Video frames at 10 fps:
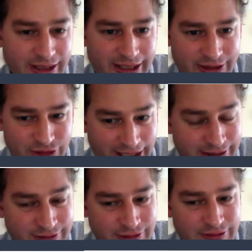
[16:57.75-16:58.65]
her
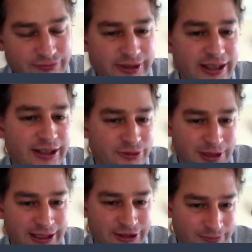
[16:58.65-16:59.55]
channel as
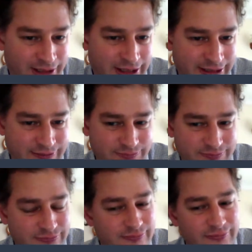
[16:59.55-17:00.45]
well as mine.
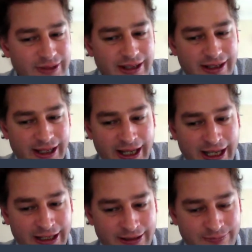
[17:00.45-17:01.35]

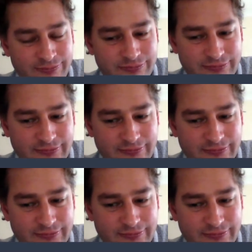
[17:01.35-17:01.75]
Um,